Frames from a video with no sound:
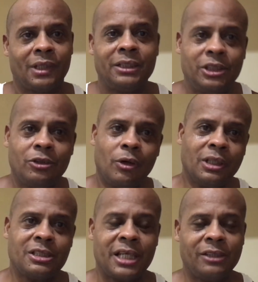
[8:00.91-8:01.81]
And she's
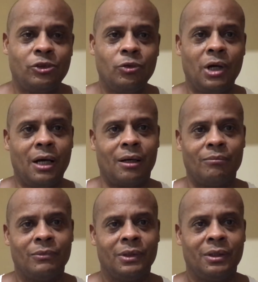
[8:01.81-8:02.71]
going to set you
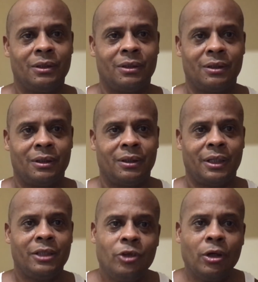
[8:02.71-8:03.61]
up.
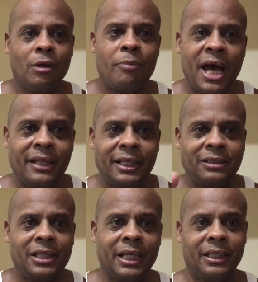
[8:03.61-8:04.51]
And you're going to buy
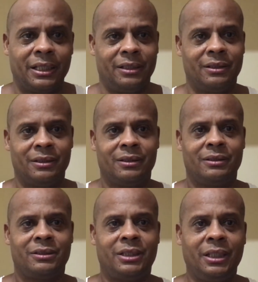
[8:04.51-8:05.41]
that ticket.
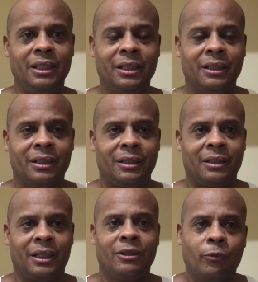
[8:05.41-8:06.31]
See?
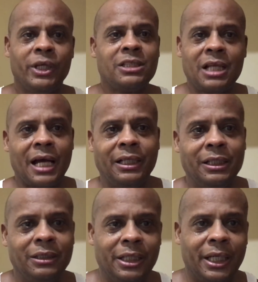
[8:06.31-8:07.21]
And the reason I
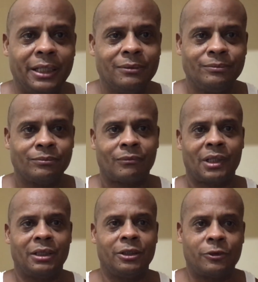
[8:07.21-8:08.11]
couldn't get
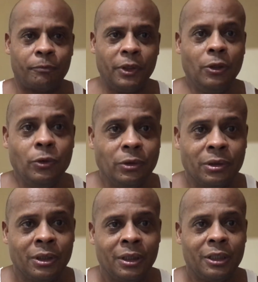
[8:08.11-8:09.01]
a dispute
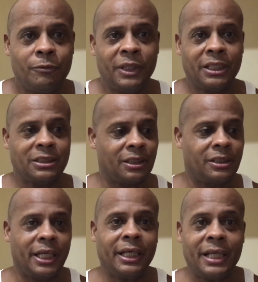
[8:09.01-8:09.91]
is because the
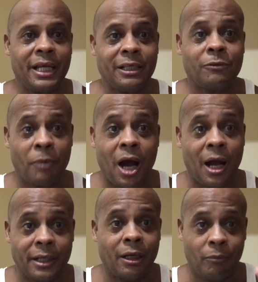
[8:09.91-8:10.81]
ticket had
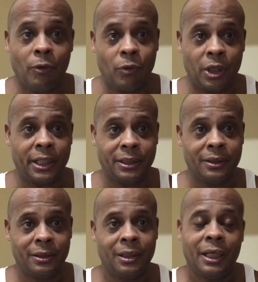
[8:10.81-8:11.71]
expired, number one.
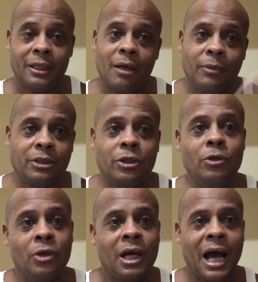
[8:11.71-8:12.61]
And number
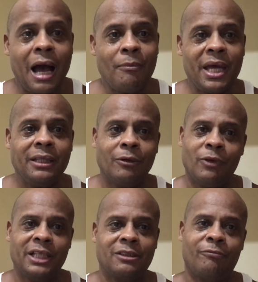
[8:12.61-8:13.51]
two, I made the
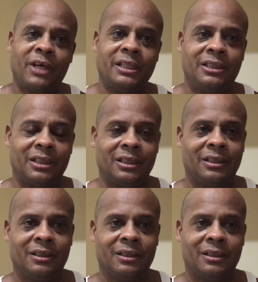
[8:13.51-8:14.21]
reservation.